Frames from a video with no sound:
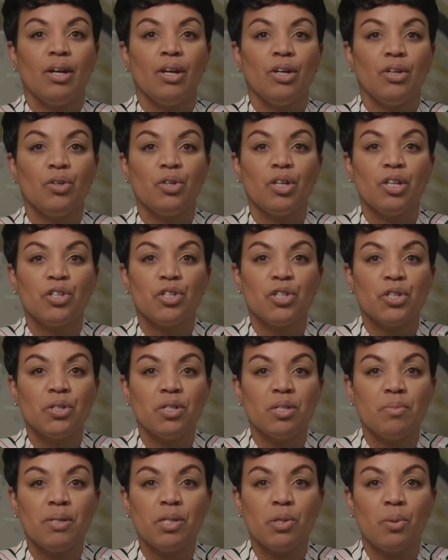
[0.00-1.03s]
You can
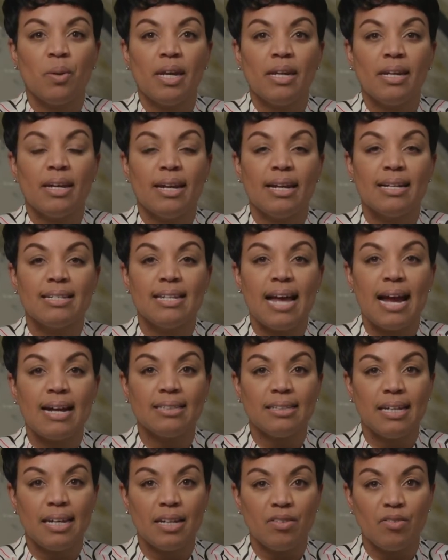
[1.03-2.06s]
choose between an
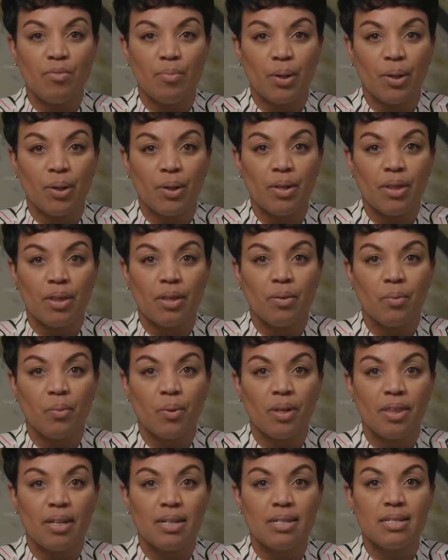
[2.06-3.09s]
exact date of birth,
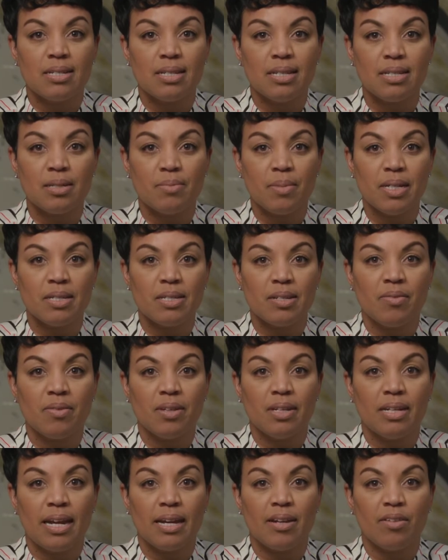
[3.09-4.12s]
within 6 months of the
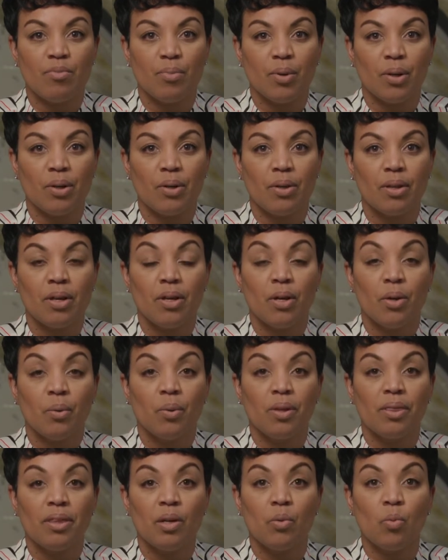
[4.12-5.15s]
date of birth,
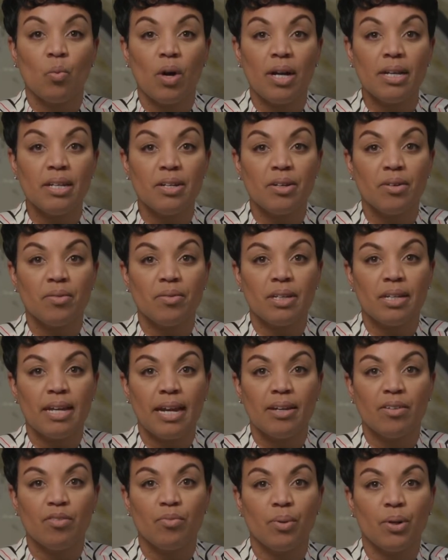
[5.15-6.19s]
within 1 year of the
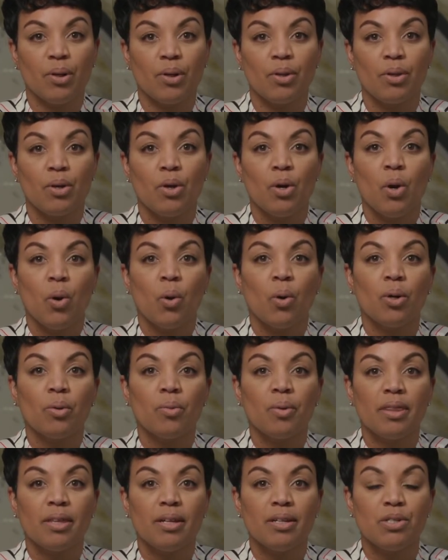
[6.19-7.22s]
date of birth, or
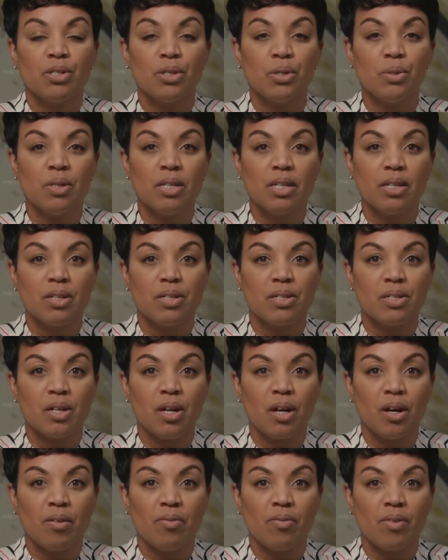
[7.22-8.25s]
within 2 years
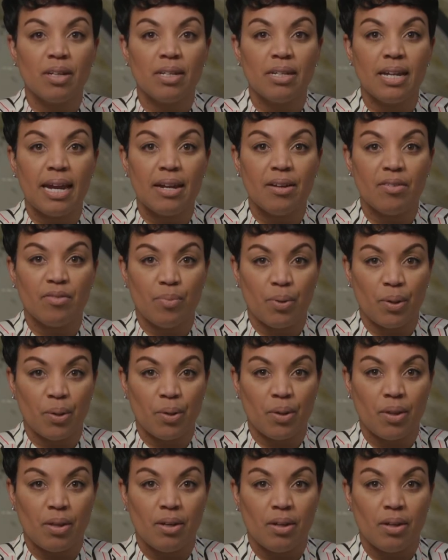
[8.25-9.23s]
of the date of birth.